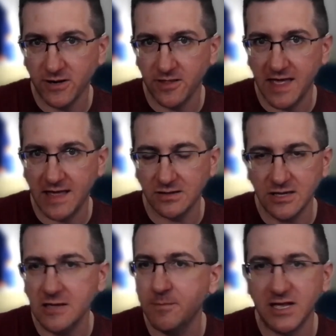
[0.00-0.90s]
into that
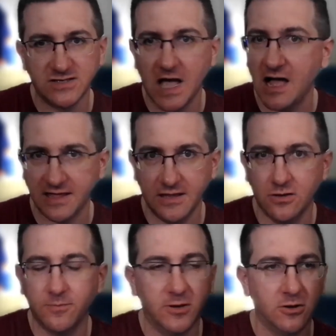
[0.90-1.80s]
league, because hockey,
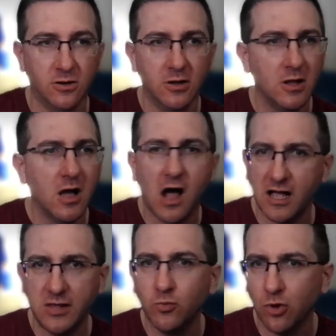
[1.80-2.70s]
uh,
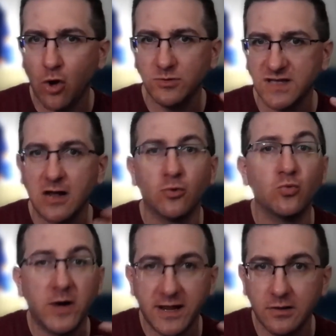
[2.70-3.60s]
hockey will always kind of
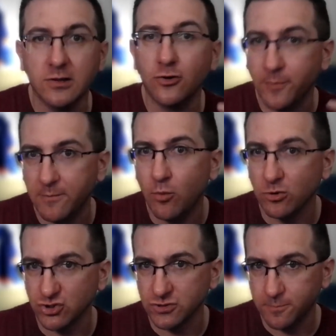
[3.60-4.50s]
reign a little bit
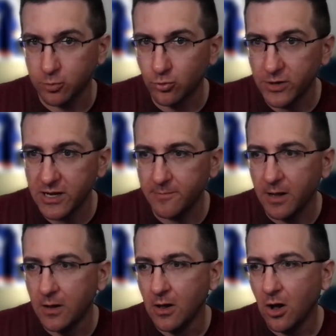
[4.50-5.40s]
more supreme
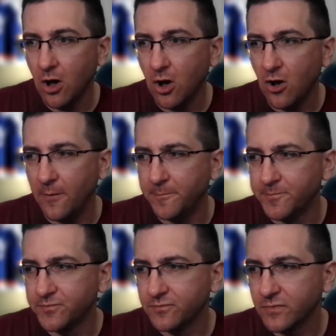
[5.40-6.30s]
um,
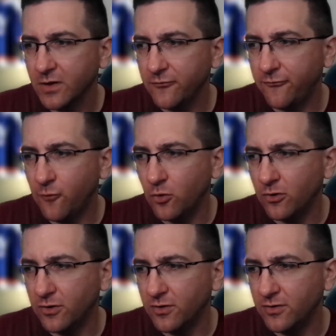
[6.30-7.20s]

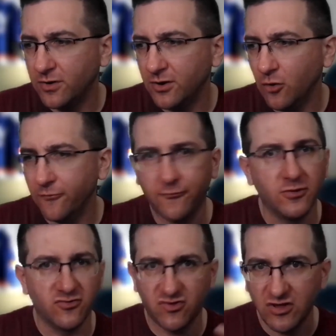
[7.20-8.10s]
for you know for
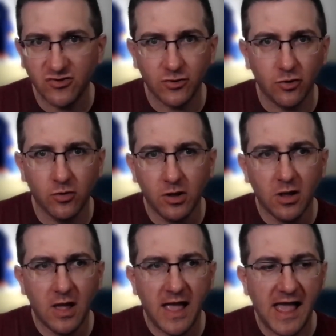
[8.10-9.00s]
the seasonal
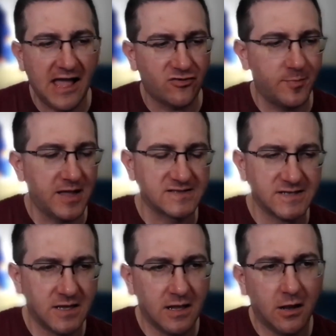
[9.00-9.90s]
aspect.
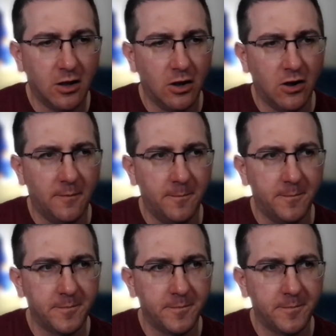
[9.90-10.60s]
Um,